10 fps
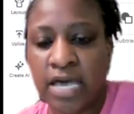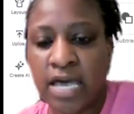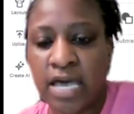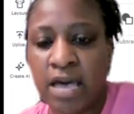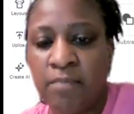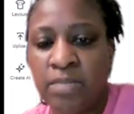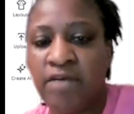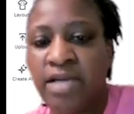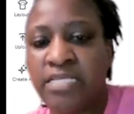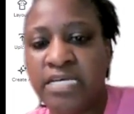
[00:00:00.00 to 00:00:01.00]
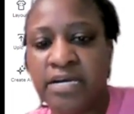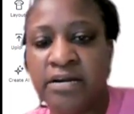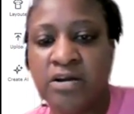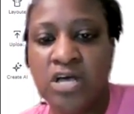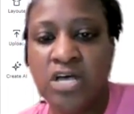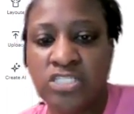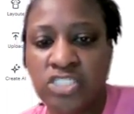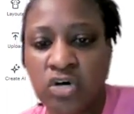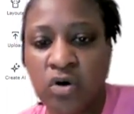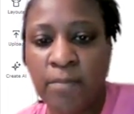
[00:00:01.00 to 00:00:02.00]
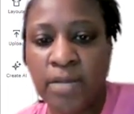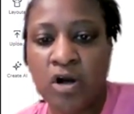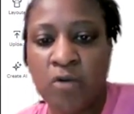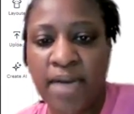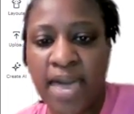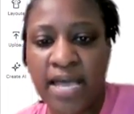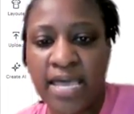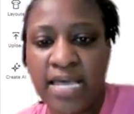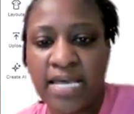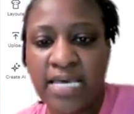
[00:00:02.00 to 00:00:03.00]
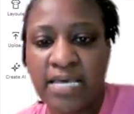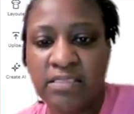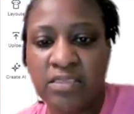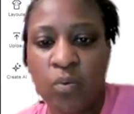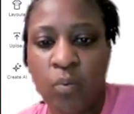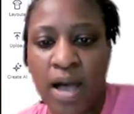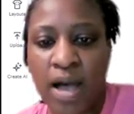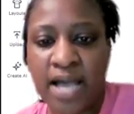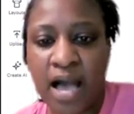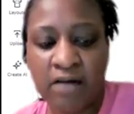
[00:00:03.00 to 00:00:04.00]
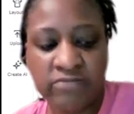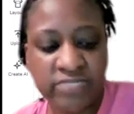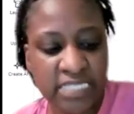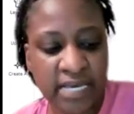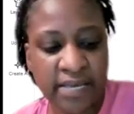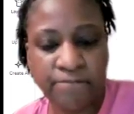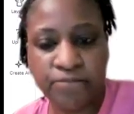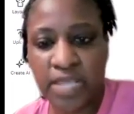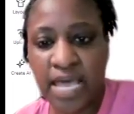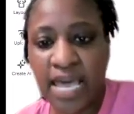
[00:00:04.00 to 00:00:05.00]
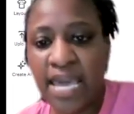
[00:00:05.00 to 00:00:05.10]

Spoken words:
Okay, I'm gonna leave it right there. So I'm gonna go back and get the white offset